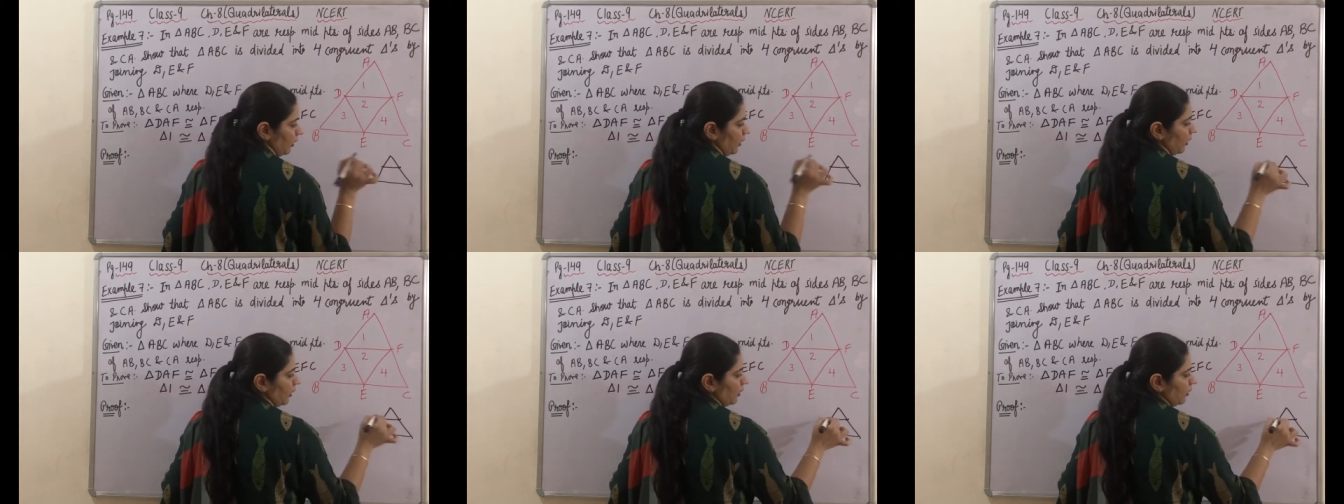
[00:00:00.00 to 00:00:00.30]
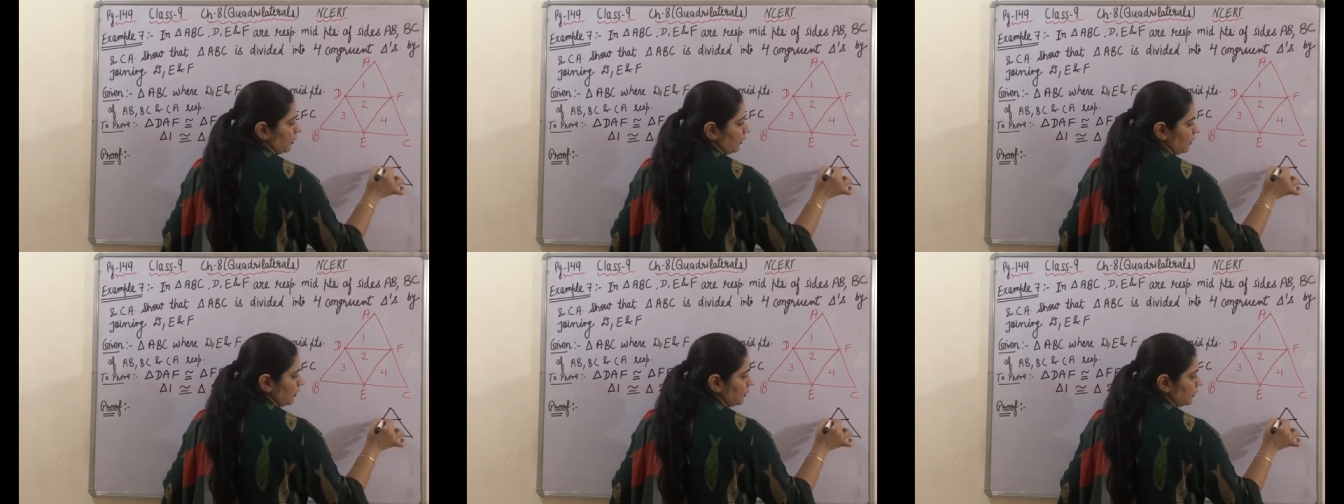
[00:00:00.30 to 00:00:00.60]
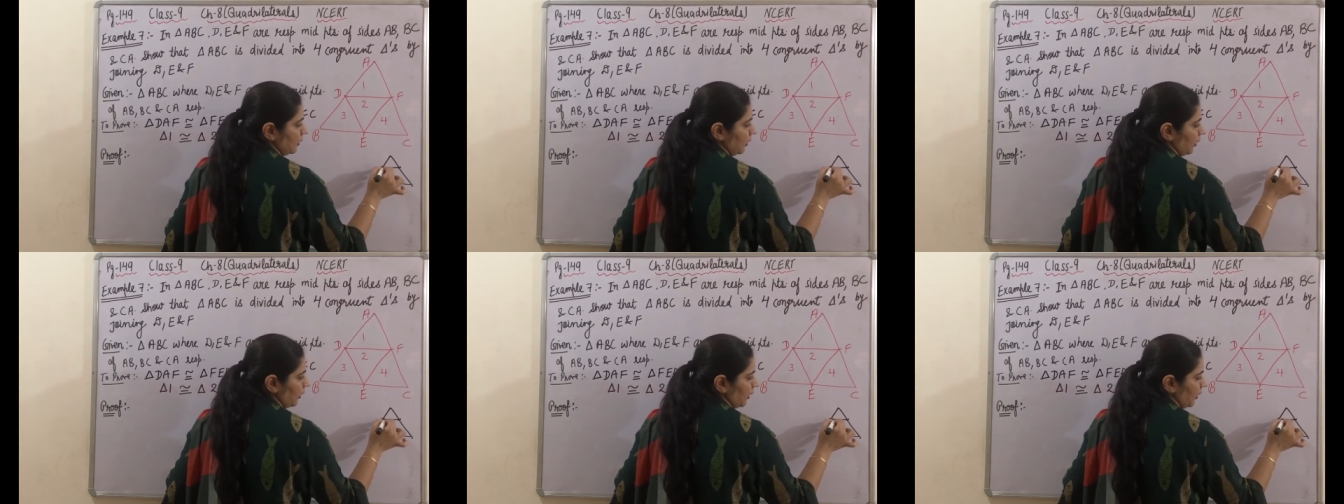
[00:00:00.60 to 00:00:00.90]
This
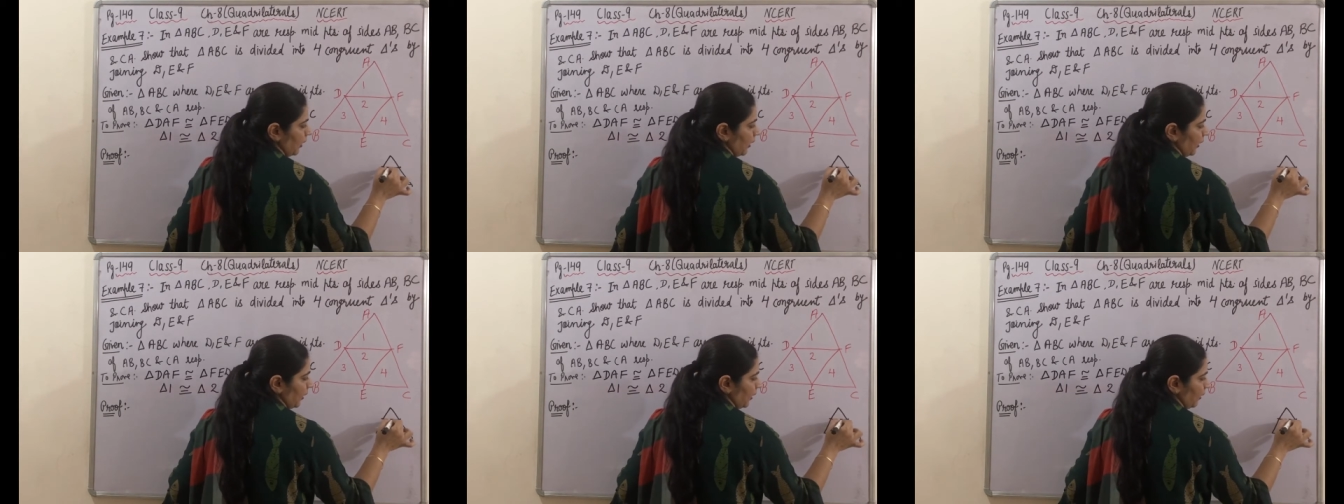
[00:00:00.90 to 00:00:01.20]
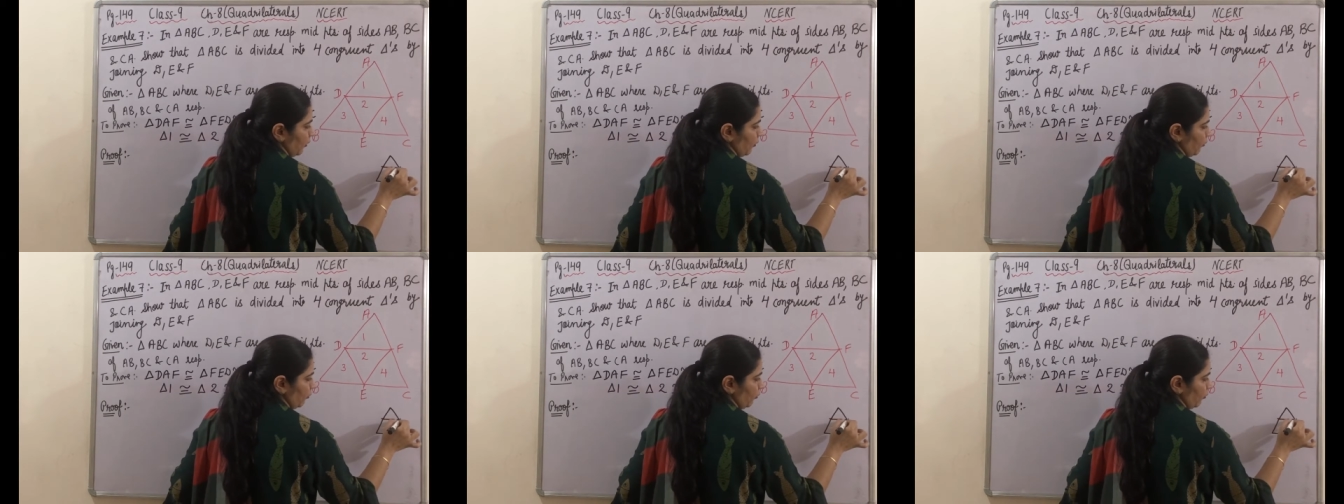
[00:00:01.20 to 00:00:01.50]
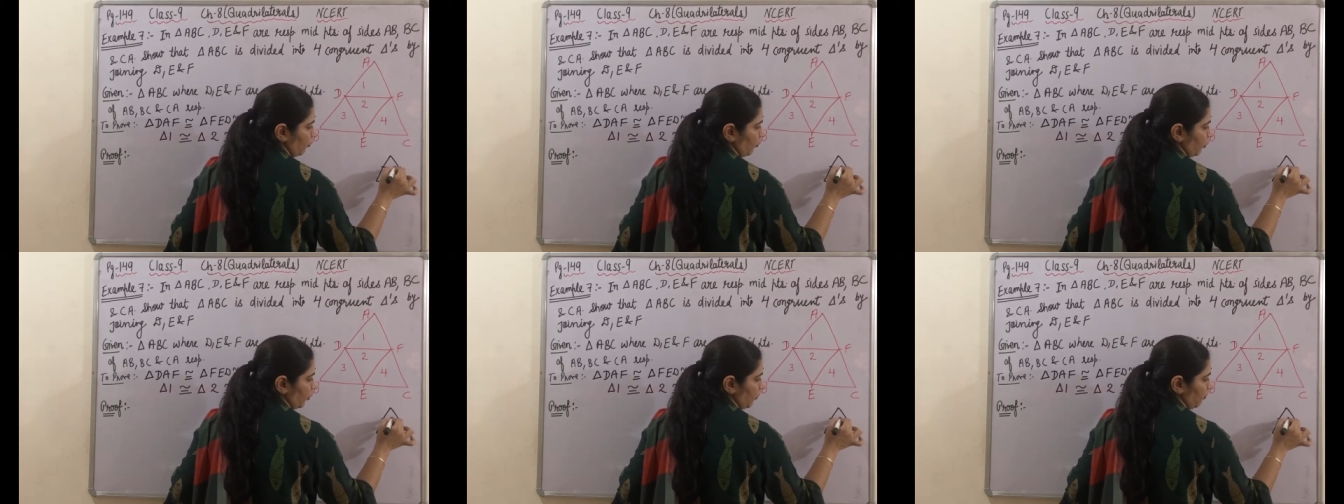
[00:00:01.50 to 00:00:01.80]
line
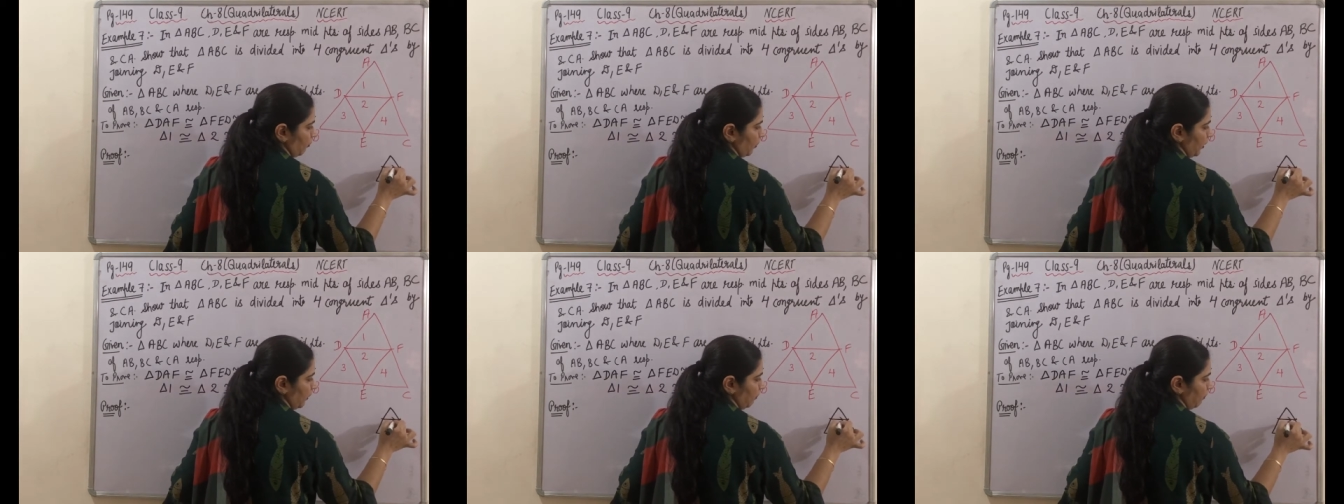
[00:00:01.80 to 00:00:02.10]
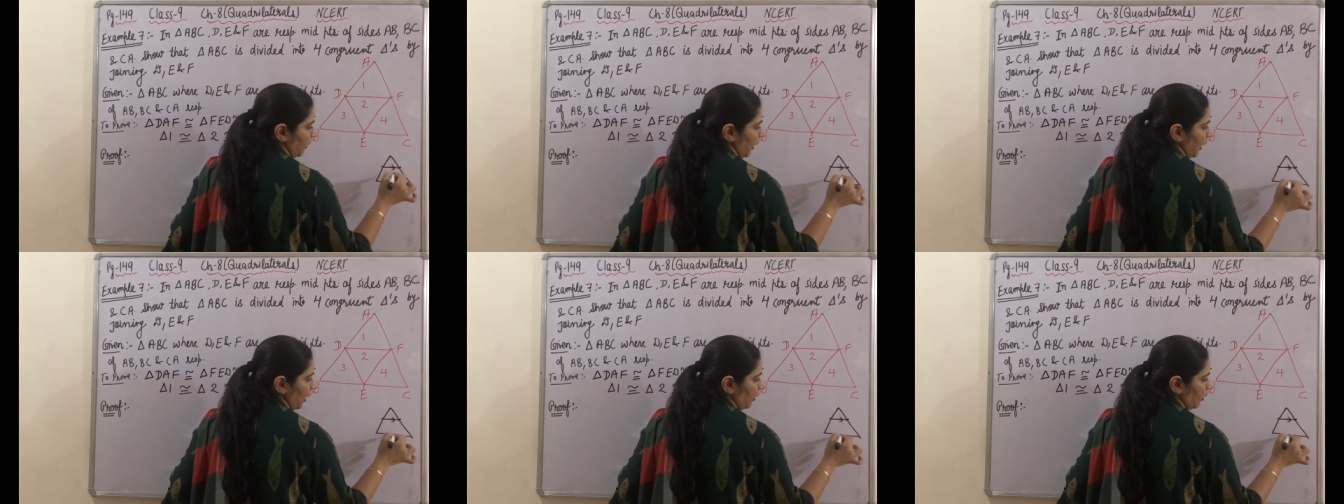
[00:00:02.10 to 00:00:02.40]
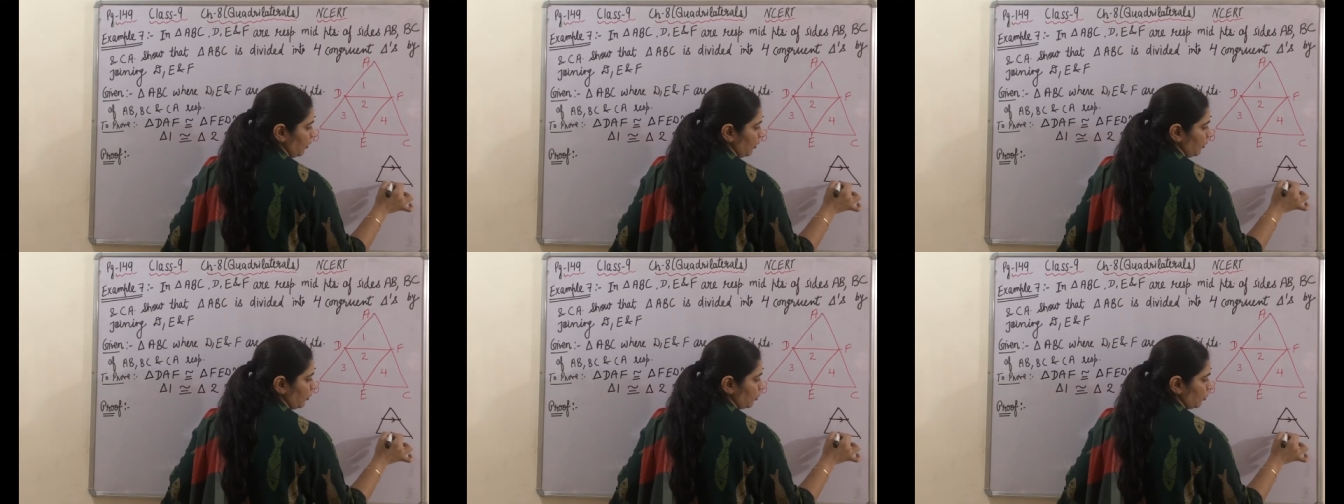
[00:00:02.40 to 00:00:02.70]
would be
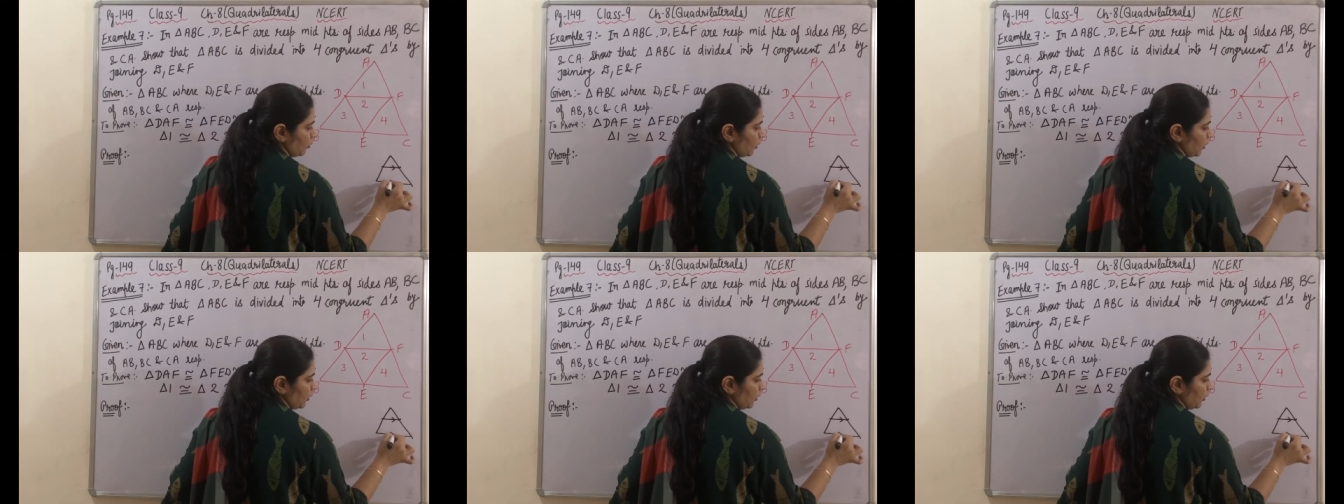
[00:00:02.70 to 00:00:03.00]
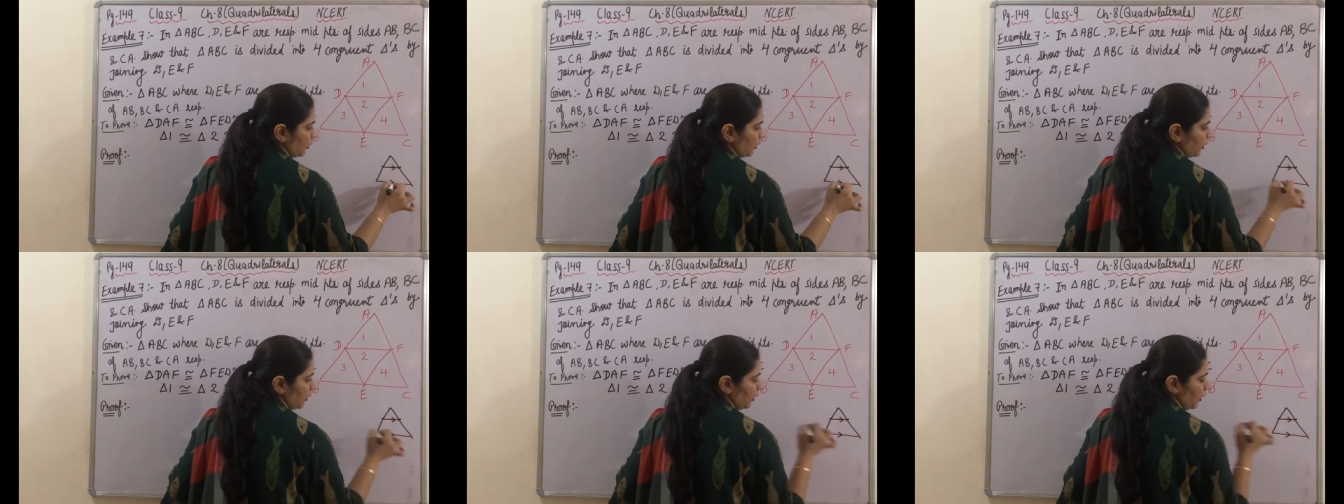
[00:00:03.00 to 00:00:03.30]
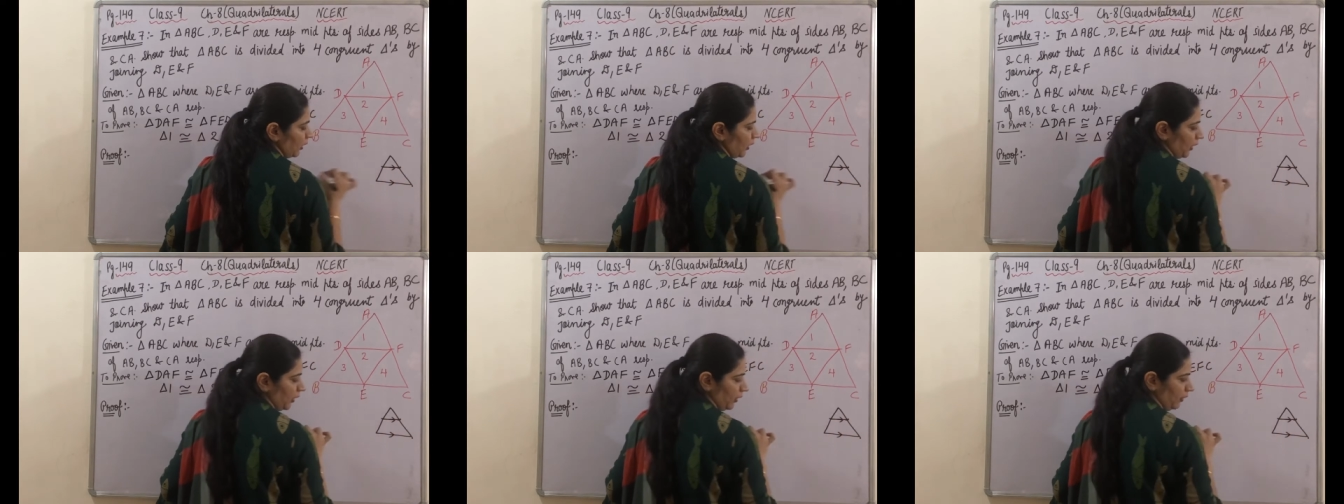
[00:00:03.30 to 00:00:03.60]
parallel to the third
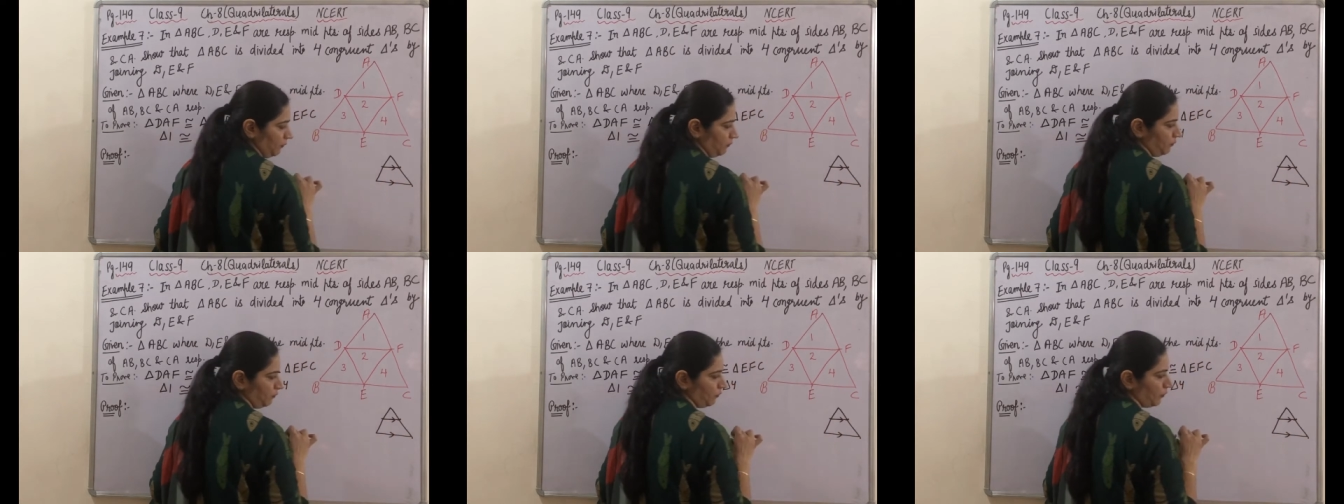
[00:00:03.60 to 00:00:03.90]
line